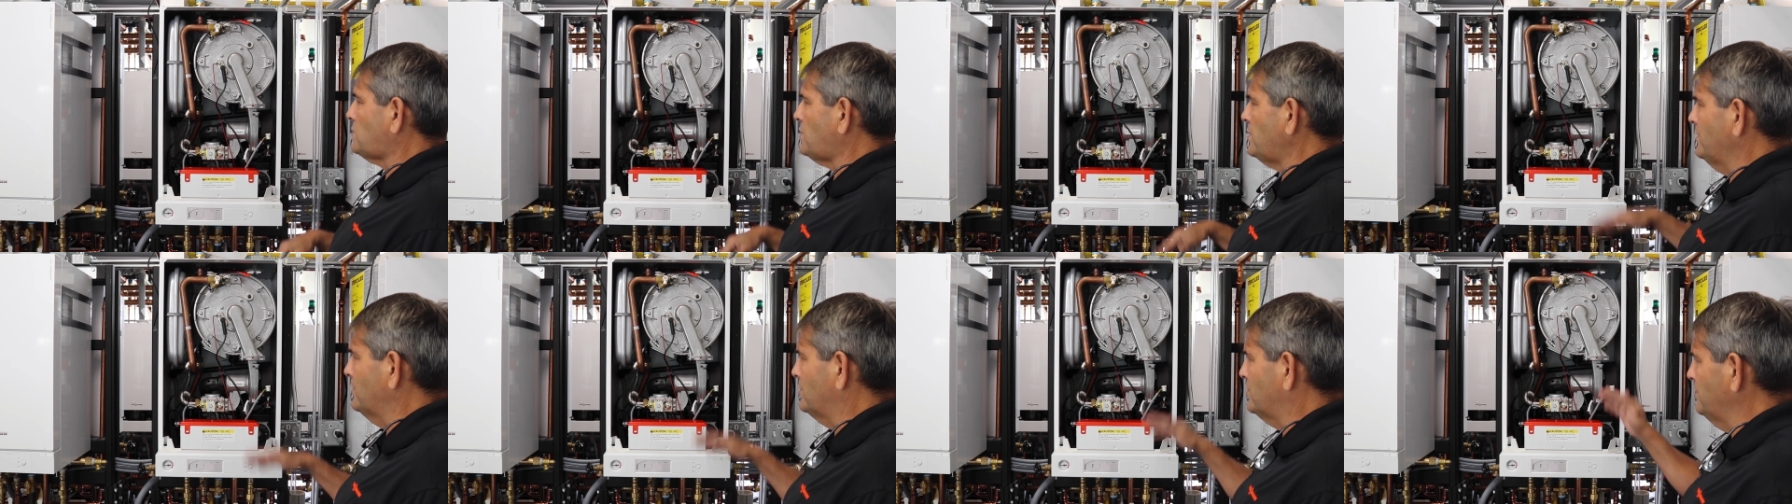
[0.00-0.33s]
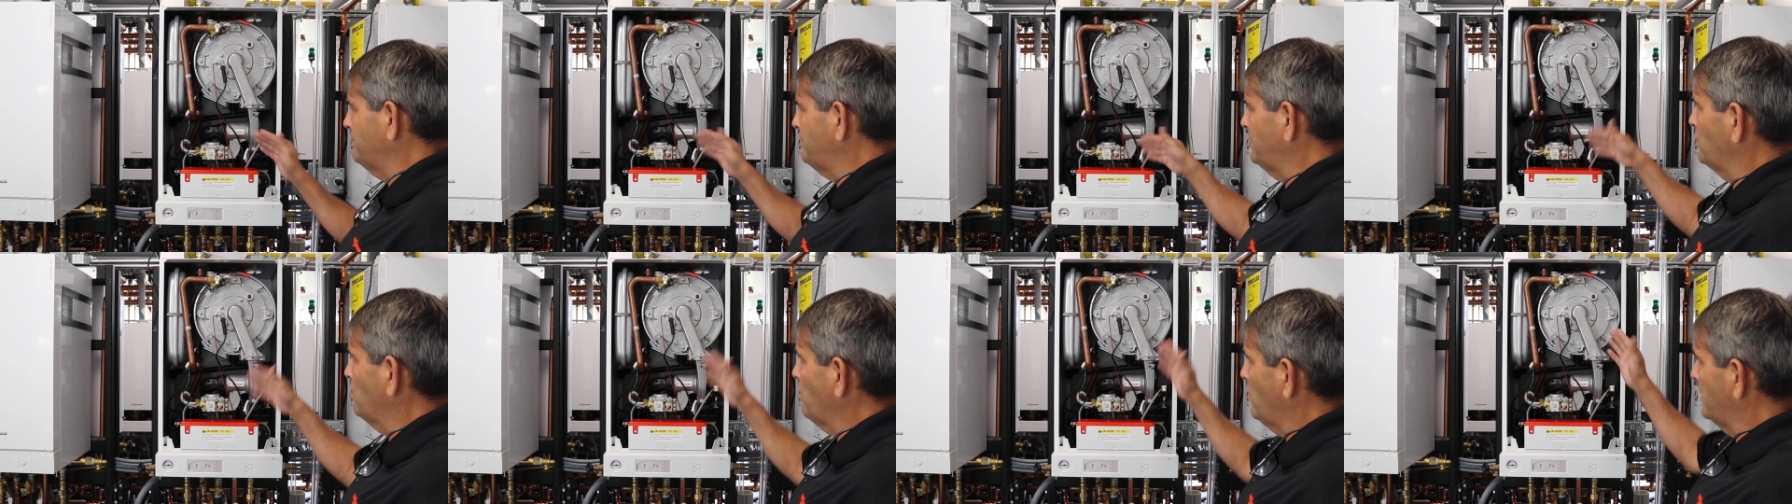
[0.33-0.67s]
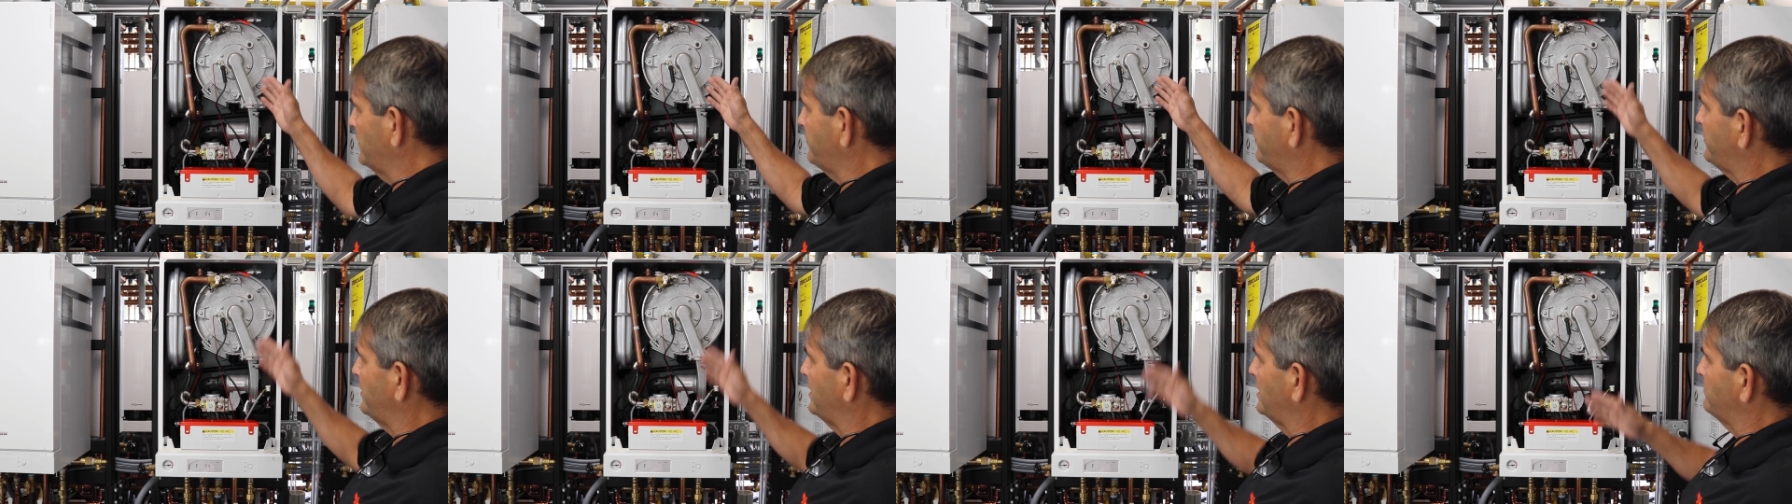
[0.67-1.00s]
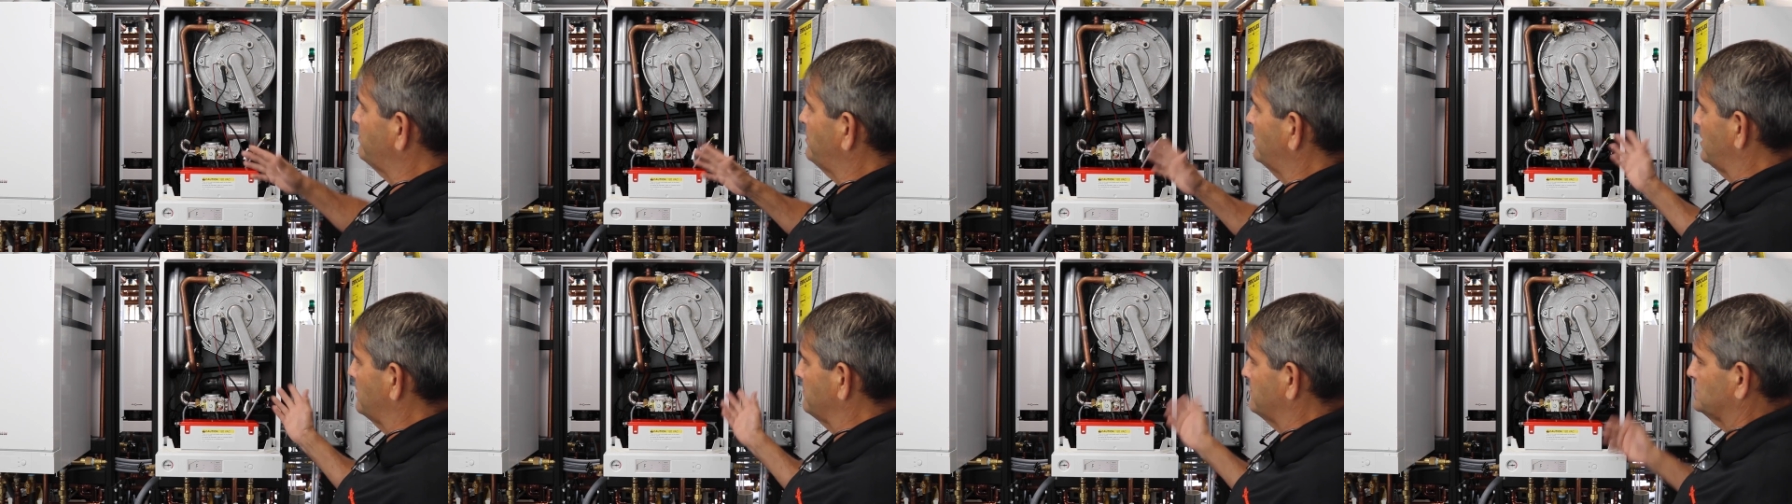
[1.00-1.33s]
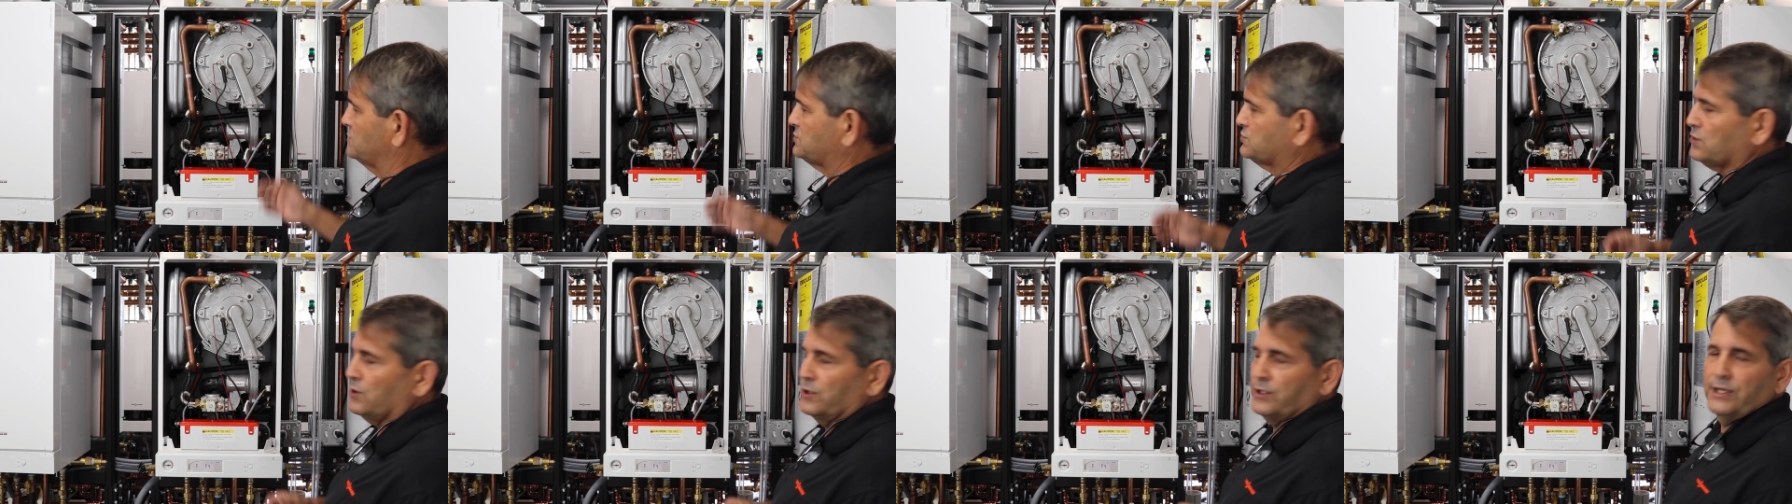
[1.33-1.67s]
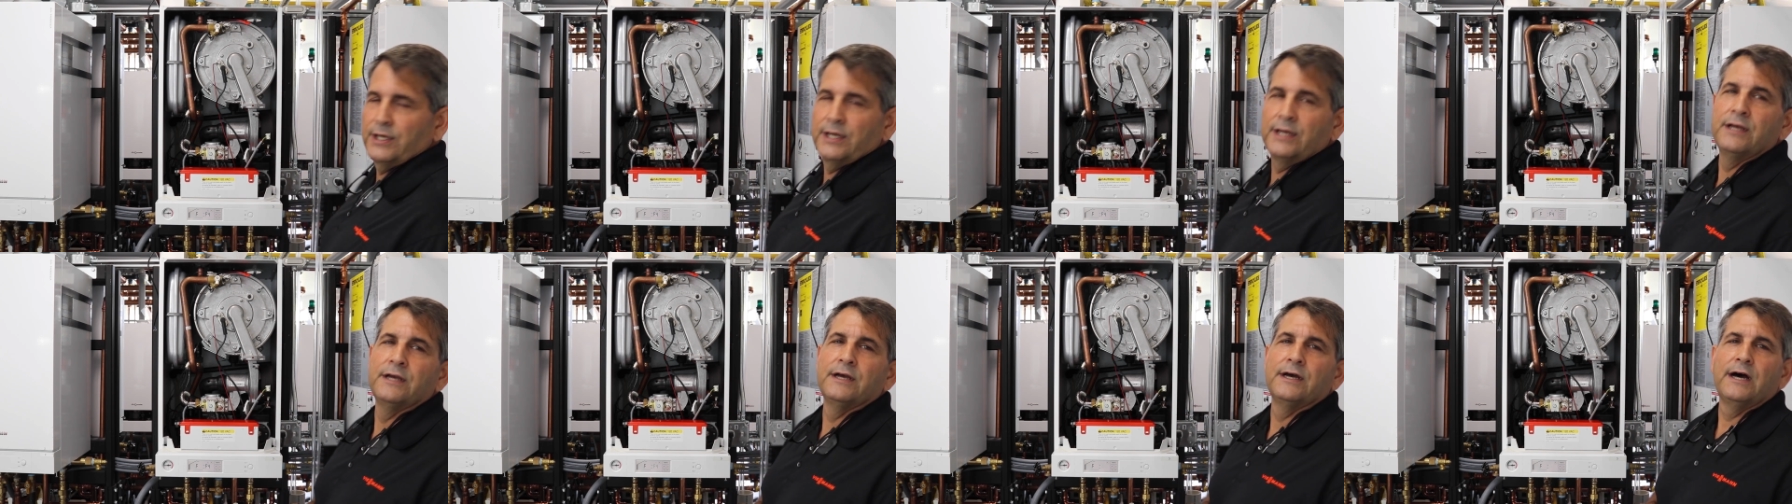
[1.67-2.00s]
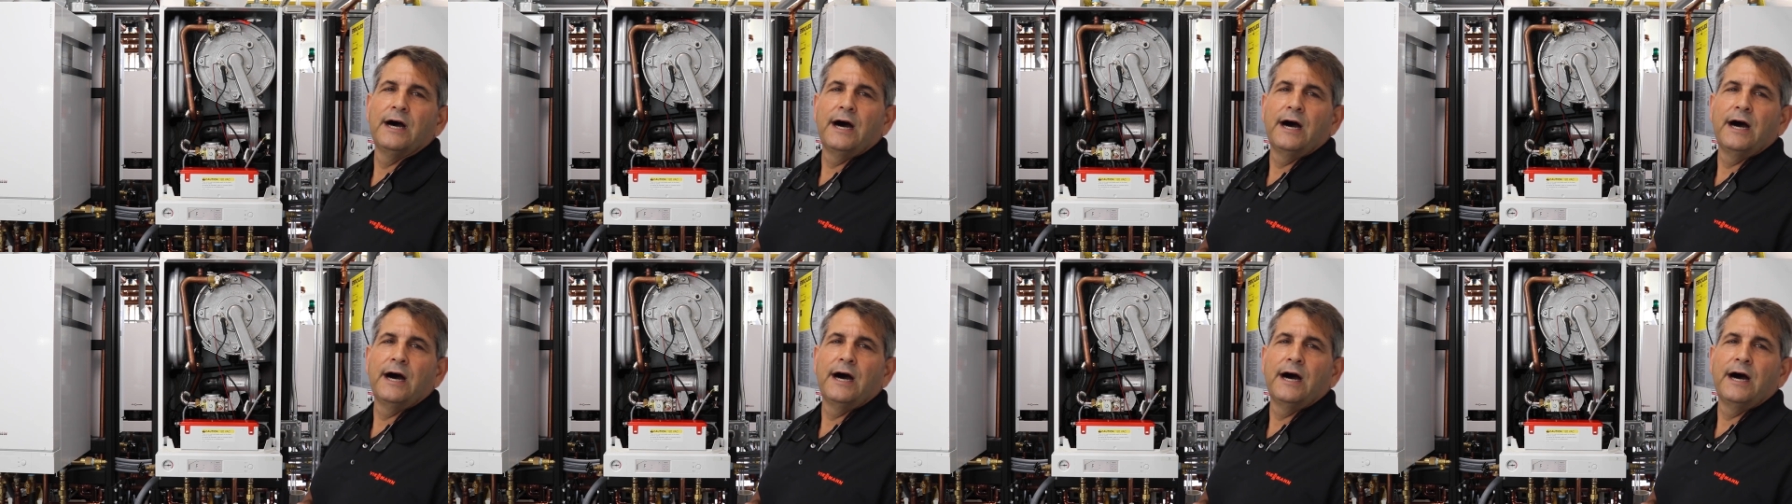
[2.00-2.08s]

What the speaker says: It could be one thing, but I'm going to show you